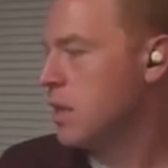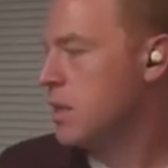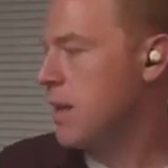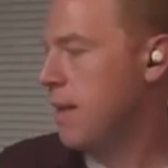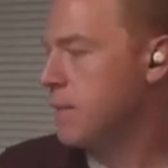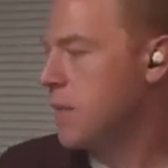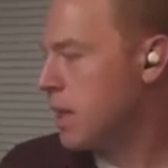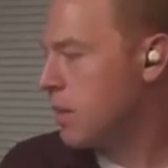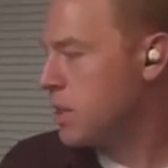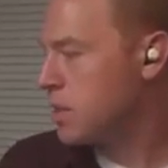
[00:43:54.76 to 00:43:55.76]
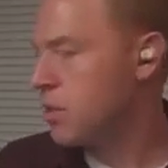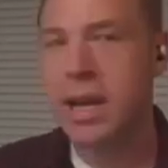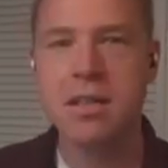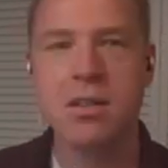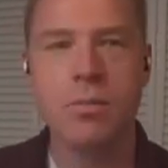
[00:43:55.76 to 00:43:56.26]
Yeah, uh, which Laura
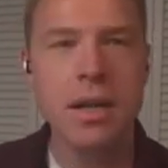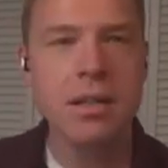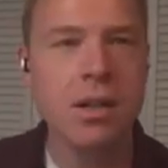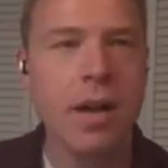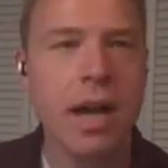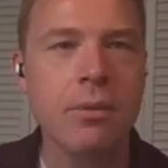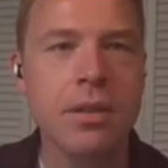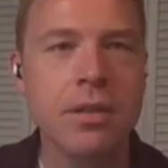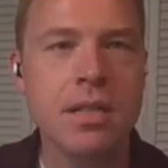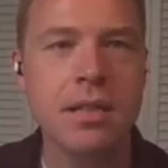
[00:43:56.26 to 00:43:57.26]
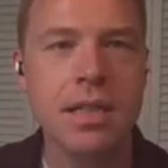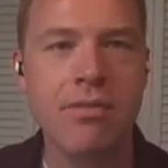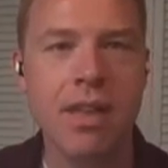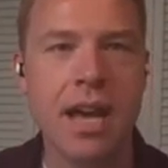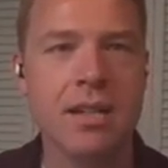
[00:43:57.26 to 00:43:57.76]
answered well. So I will just
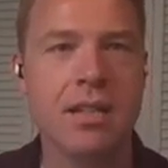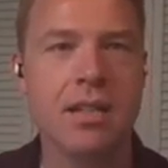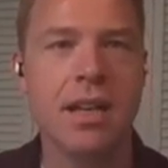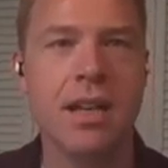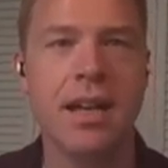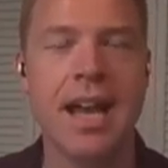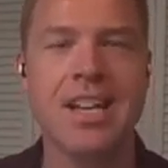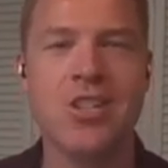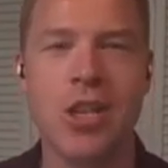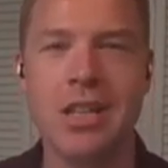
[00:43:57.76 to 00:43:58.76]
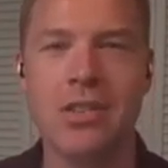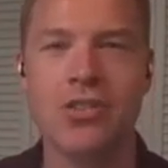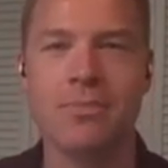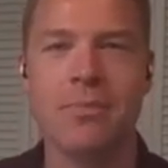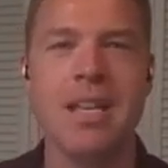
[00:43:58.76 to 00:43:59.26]
leave that uh, as
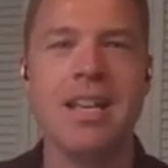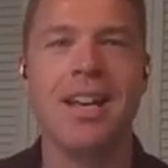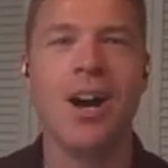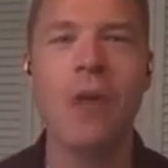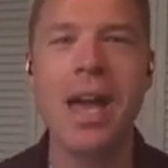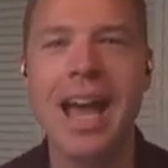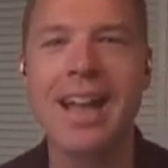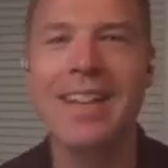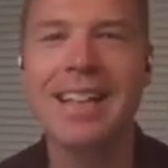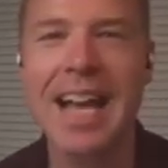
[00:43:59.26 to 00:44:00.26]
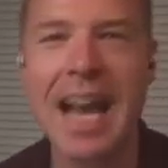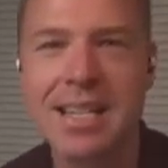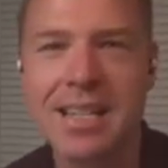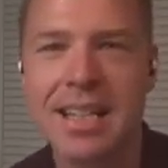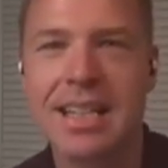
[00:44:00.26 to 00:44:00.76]
is. Okay, and then
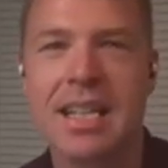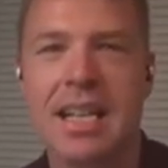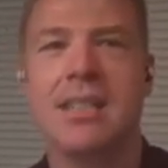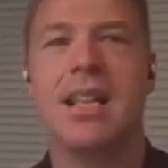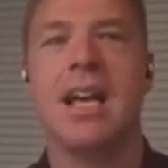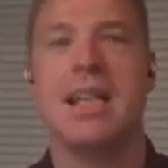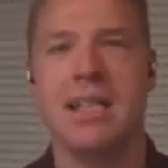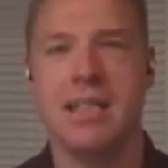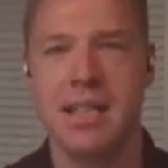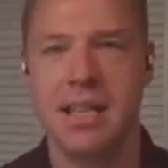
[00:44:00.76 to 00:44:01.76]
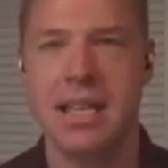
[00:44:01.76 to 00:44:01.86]
lastly, the tenth slide is the